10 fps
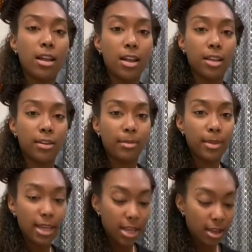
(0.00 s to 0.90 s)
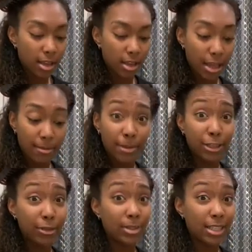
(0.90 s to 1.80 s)
a little bit. I've been
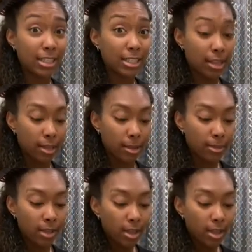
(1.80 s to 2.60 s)
using this up.